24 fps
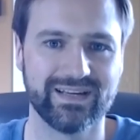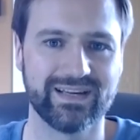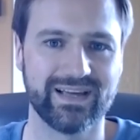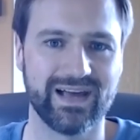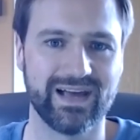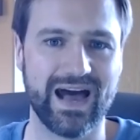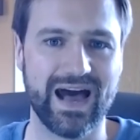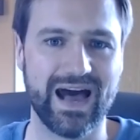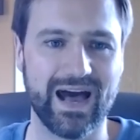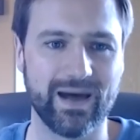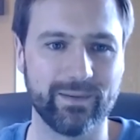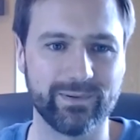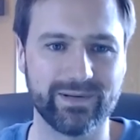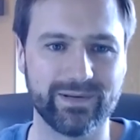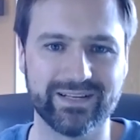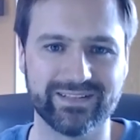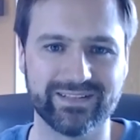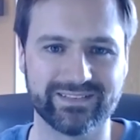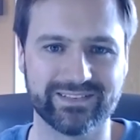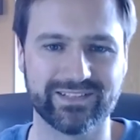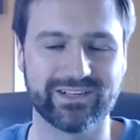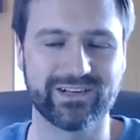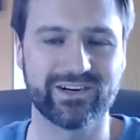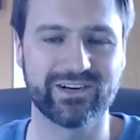
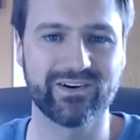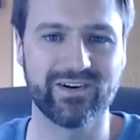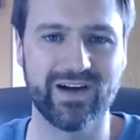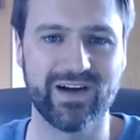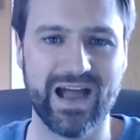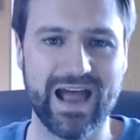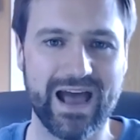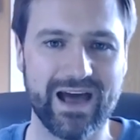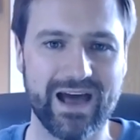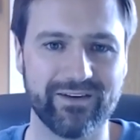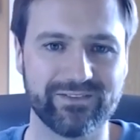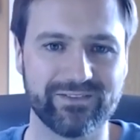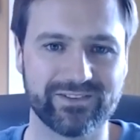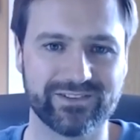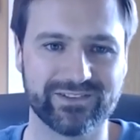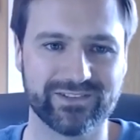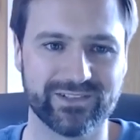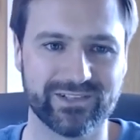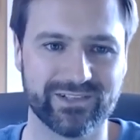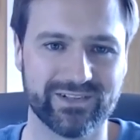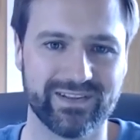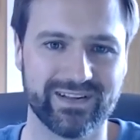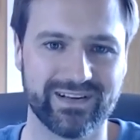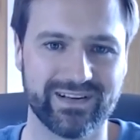hobbies or crafts,
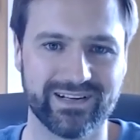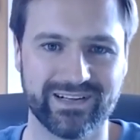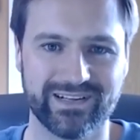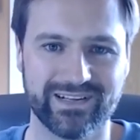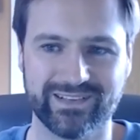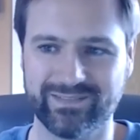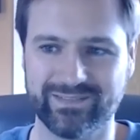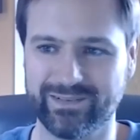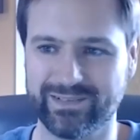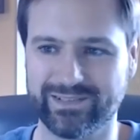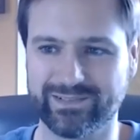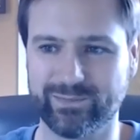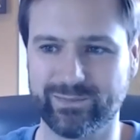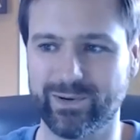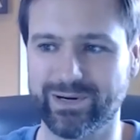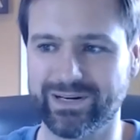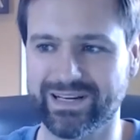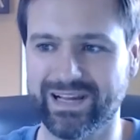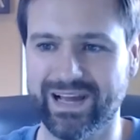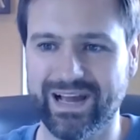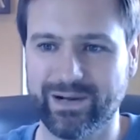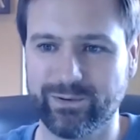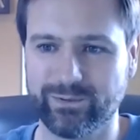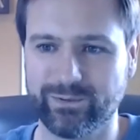or this
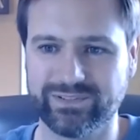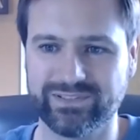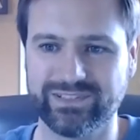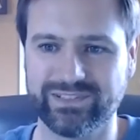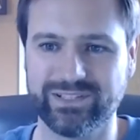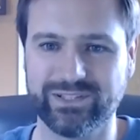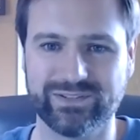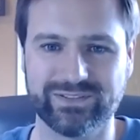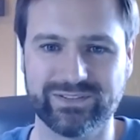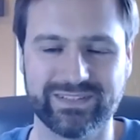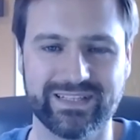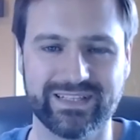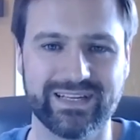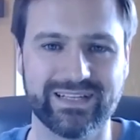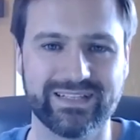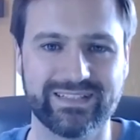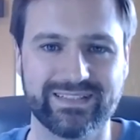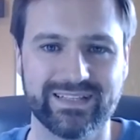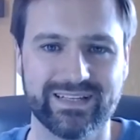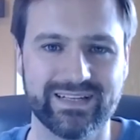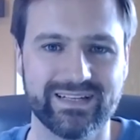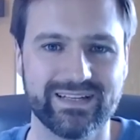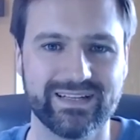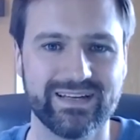one guy was using it
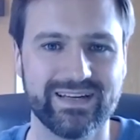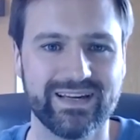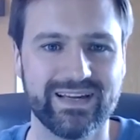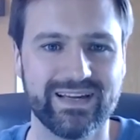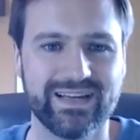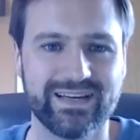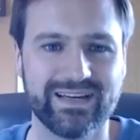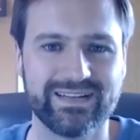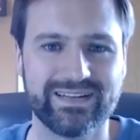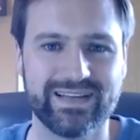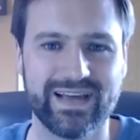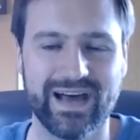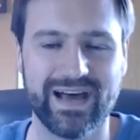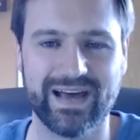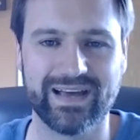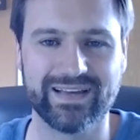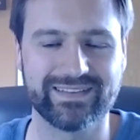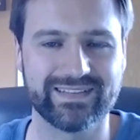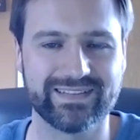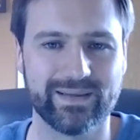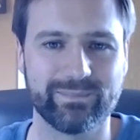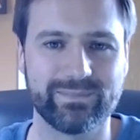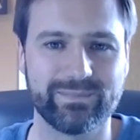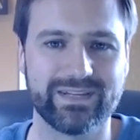to tie
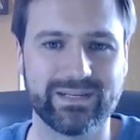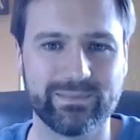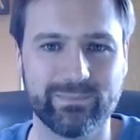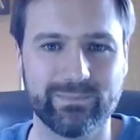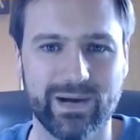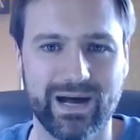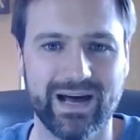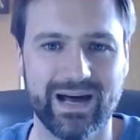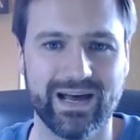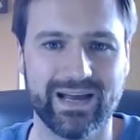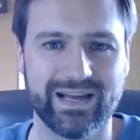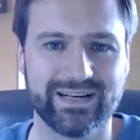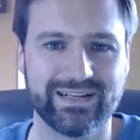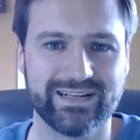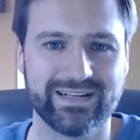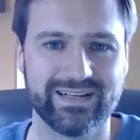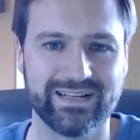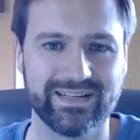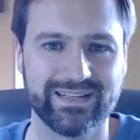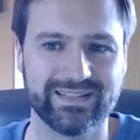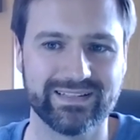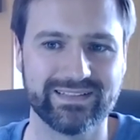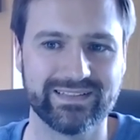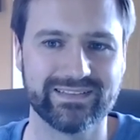something behind
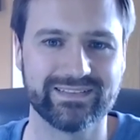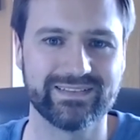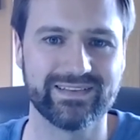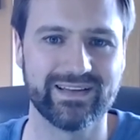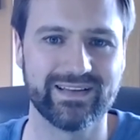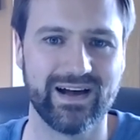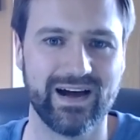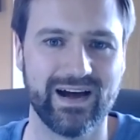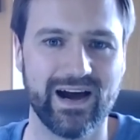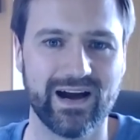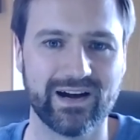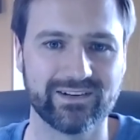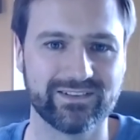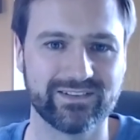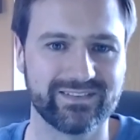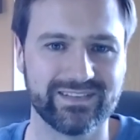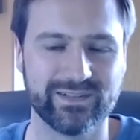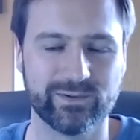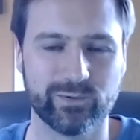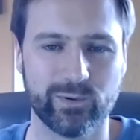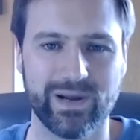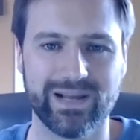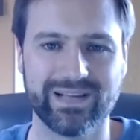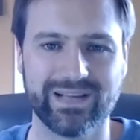his
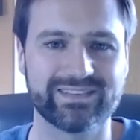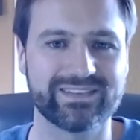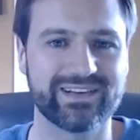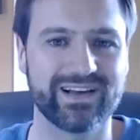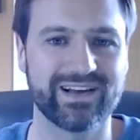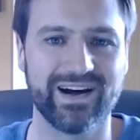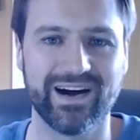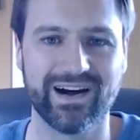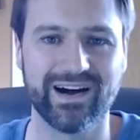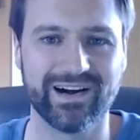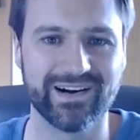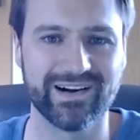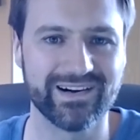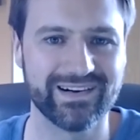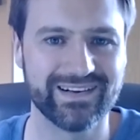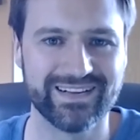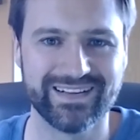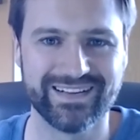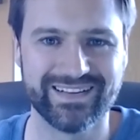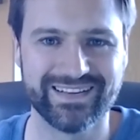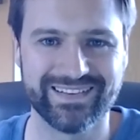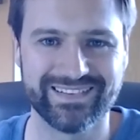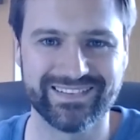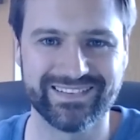RC race car
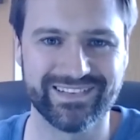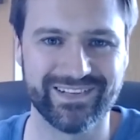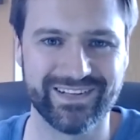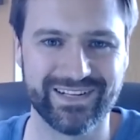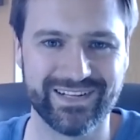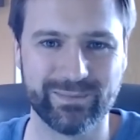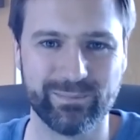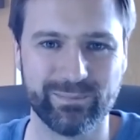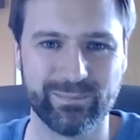so he could